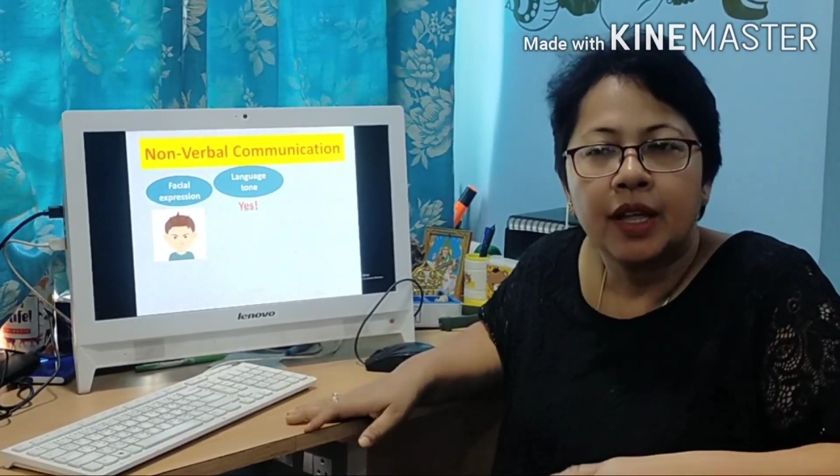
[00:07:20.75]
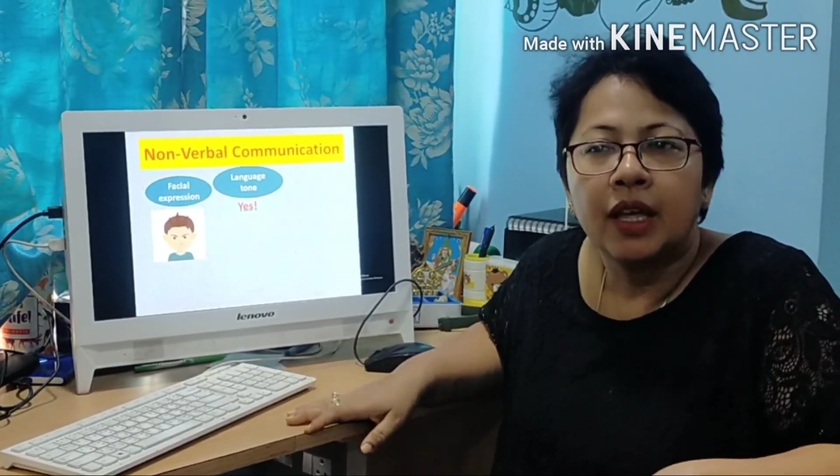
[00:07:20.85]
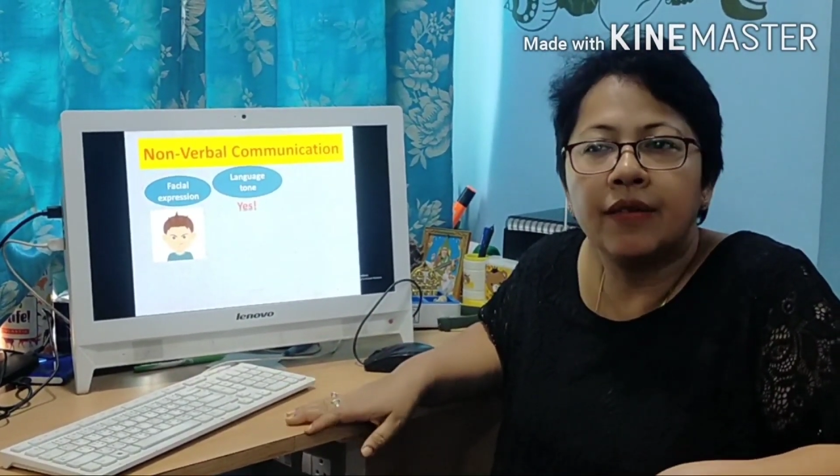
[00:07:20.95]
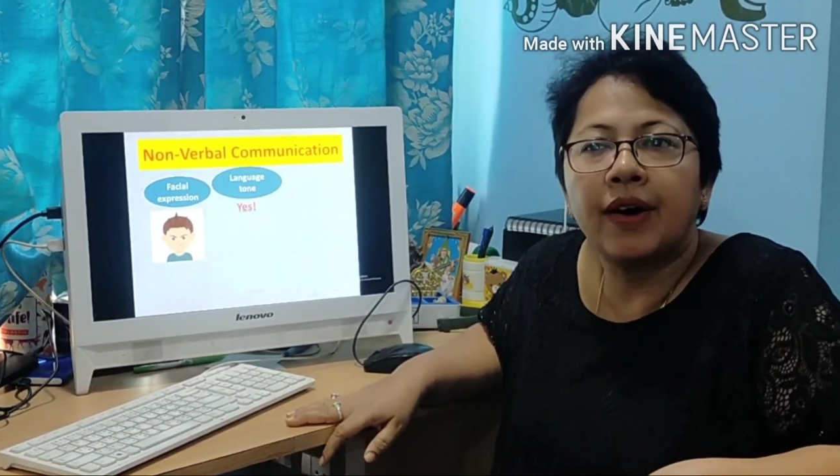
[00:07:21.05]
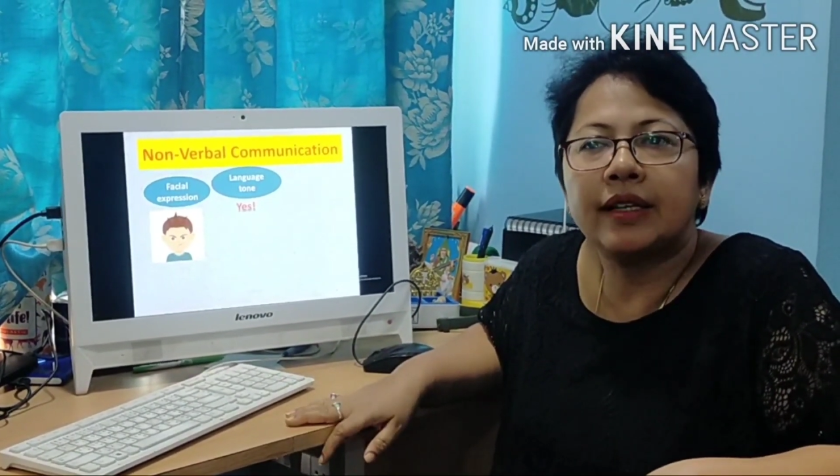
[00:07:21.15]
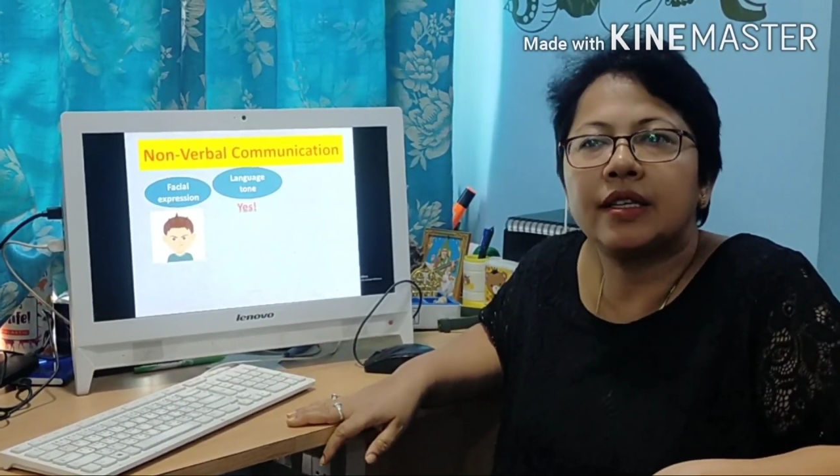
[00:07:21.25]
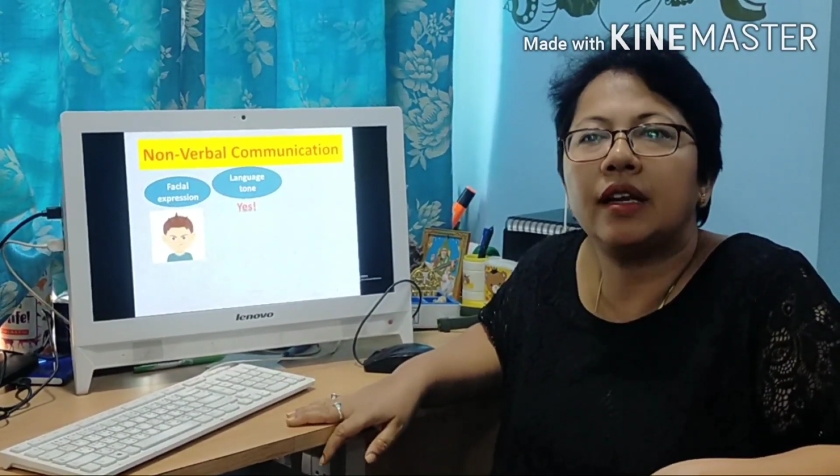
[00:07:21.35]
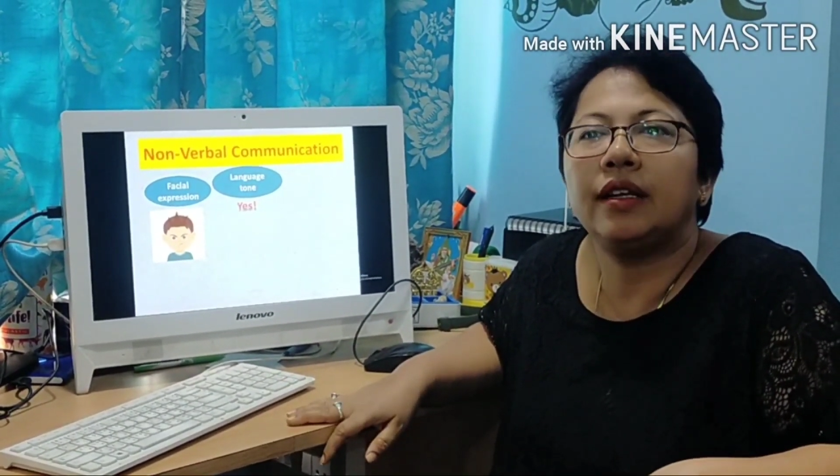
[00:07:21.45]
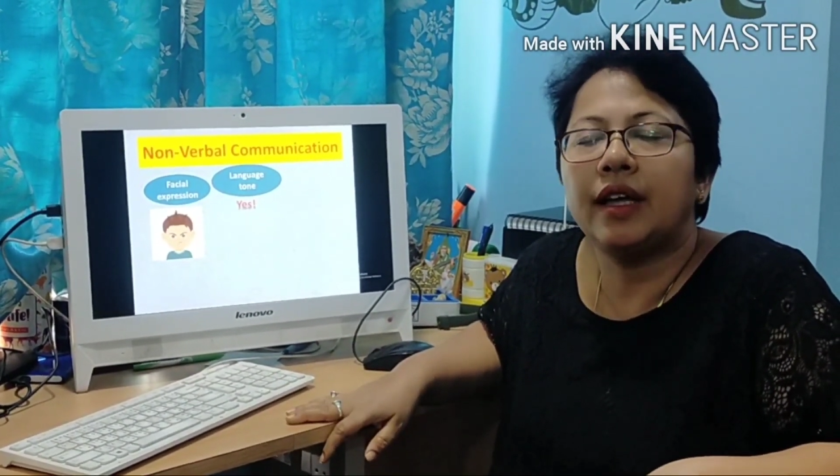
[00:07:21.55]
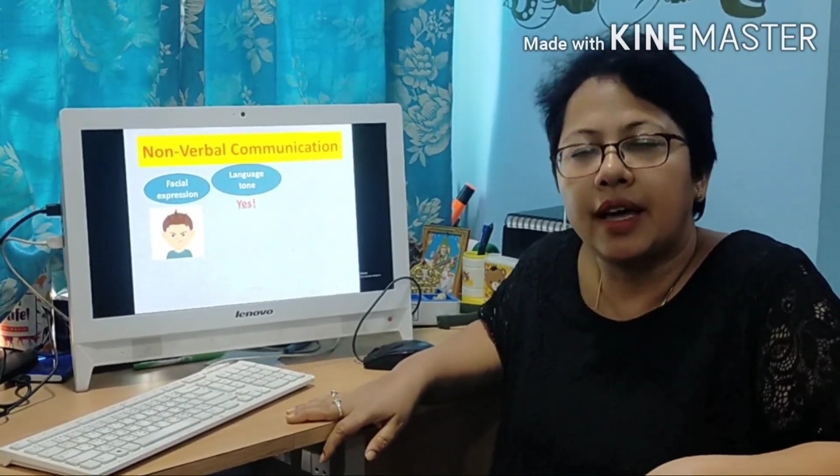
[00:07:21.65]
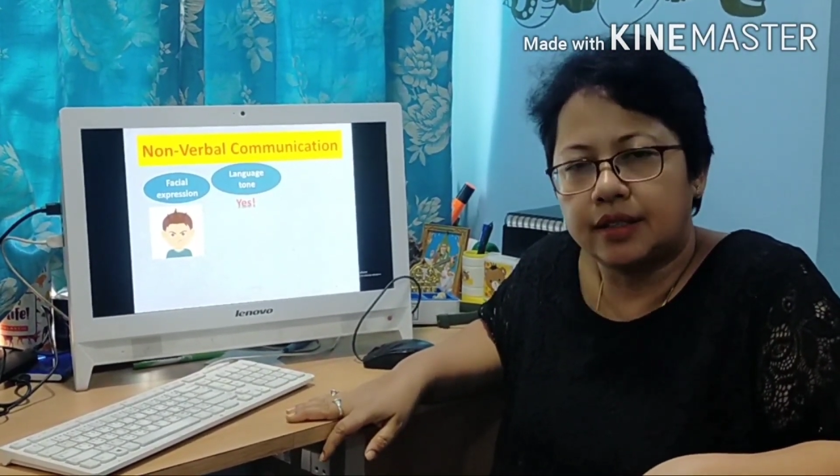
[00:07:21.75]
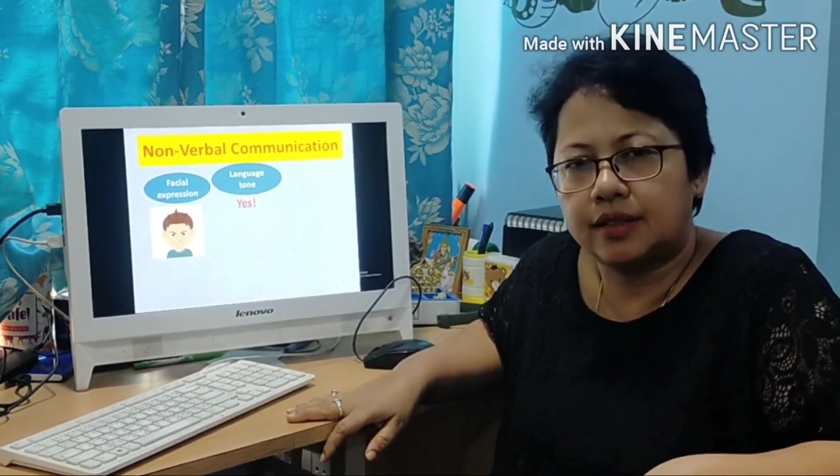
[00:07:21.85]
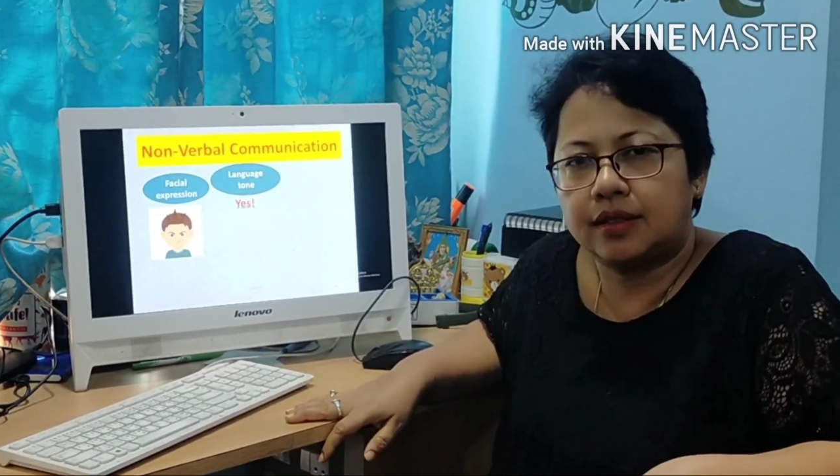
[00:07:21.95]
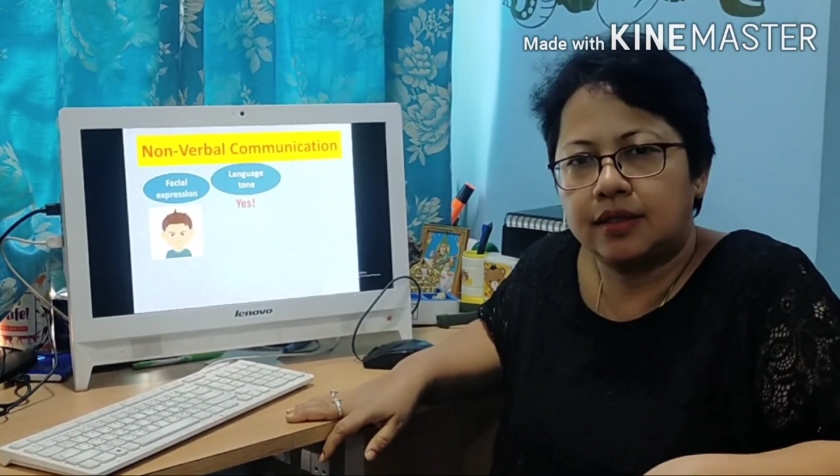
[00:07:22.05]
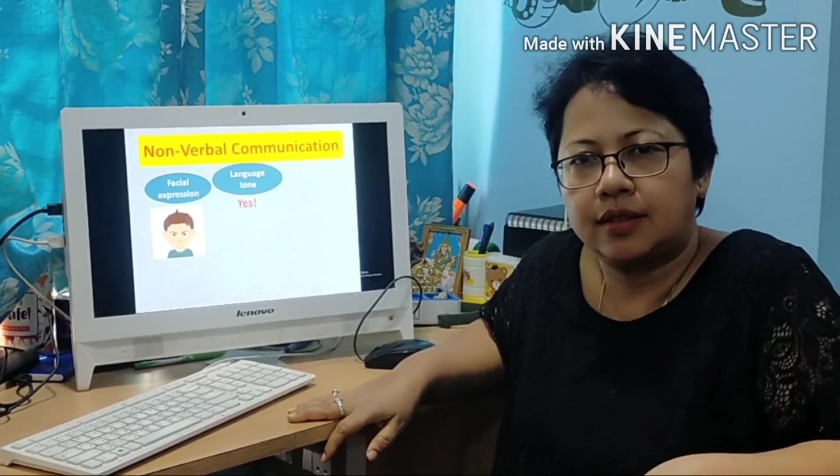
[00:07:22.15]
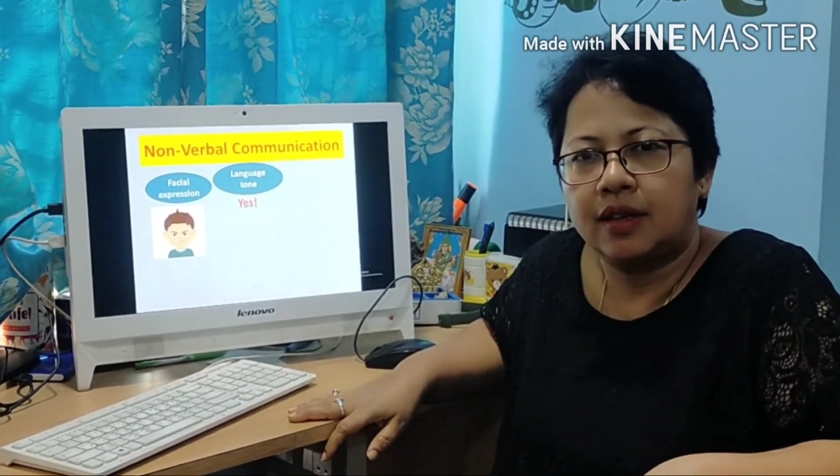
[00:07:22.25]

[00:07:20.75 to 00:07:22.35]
If I tell yes,